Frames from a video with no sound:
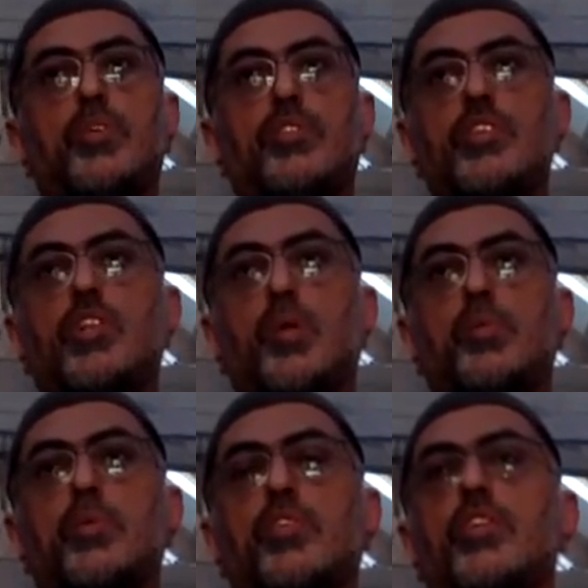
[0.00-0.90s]
The written
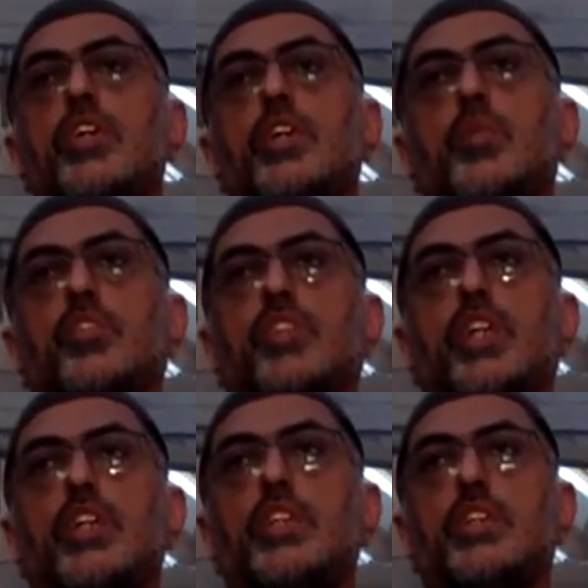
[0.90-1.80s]
copy was an
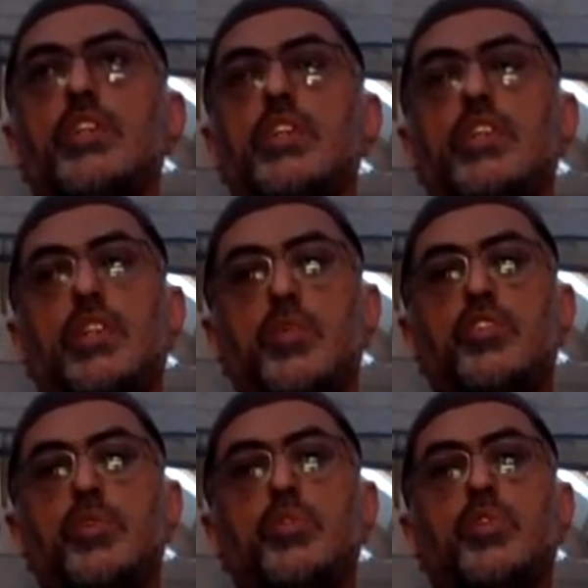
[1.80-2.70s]
aid. It
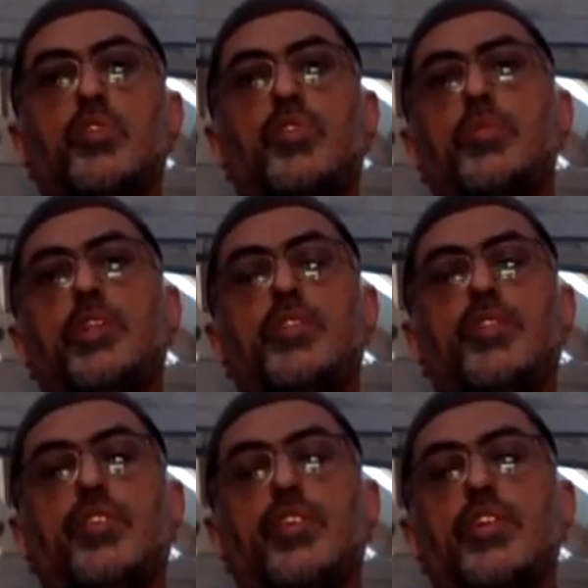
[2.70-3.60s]
was all from
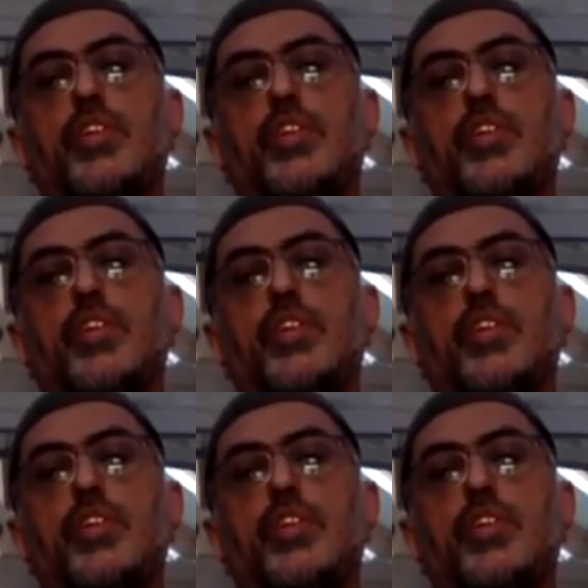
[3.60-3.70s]
hifz.